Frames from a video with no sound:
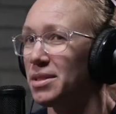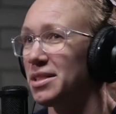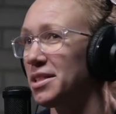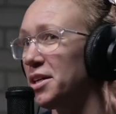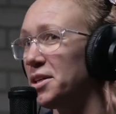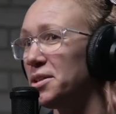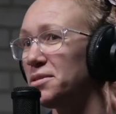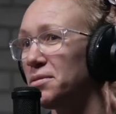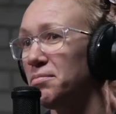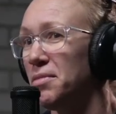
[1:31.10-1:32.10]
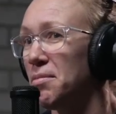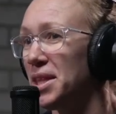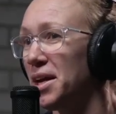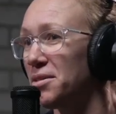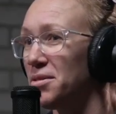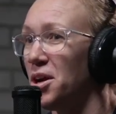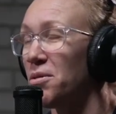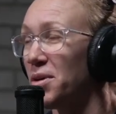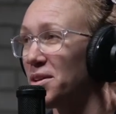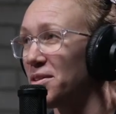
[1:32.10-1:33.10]
And so maybe they don't know
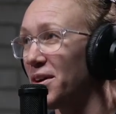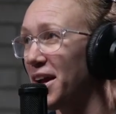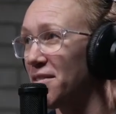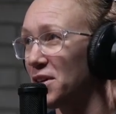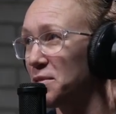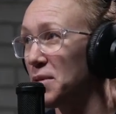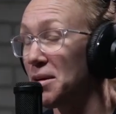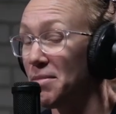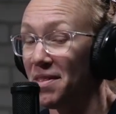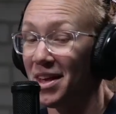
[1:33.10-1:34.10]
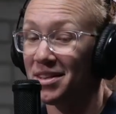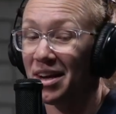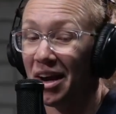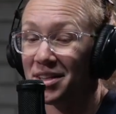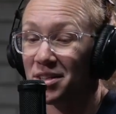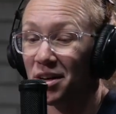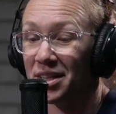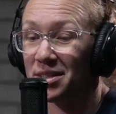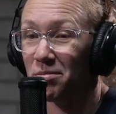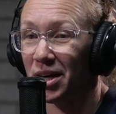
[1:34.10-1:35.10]
whether they're AM versus PM. And then I saw
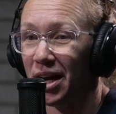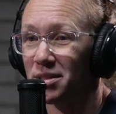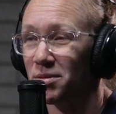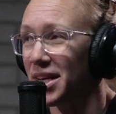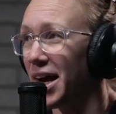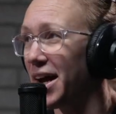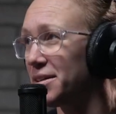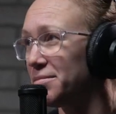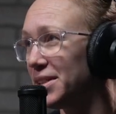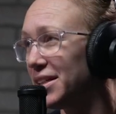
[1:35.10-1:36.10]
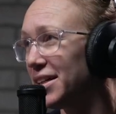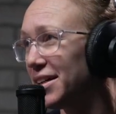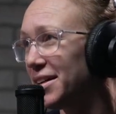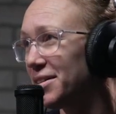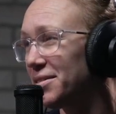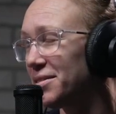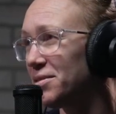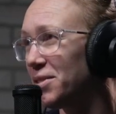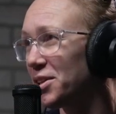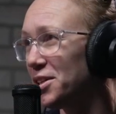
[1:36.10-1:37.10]
that someone asked, was it Adam,
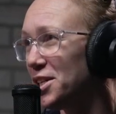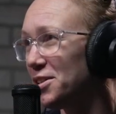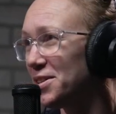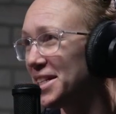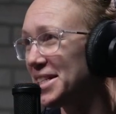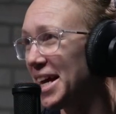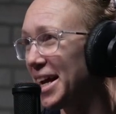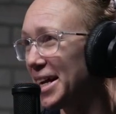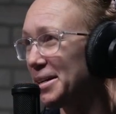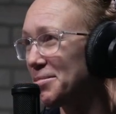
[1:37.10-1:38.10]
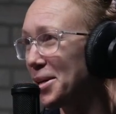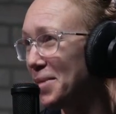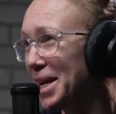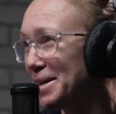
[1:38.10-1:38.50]
whether noon is AM or PM?